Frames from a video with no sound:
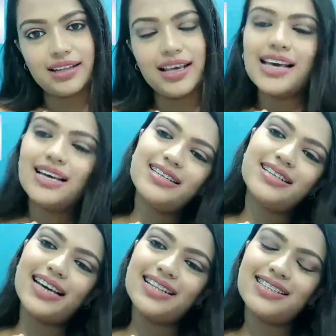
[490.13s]
Till then,
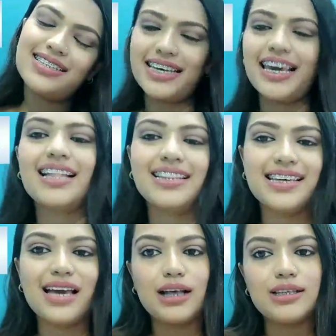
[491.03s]
stay healthy and
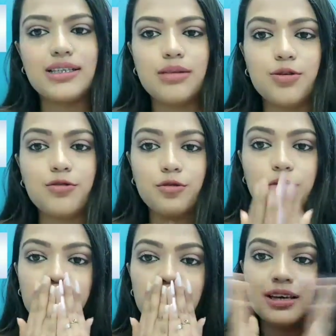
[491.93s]
stay beautiful.
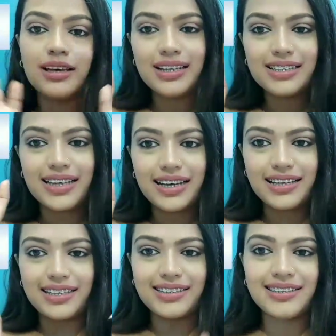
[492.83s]
Ta-da!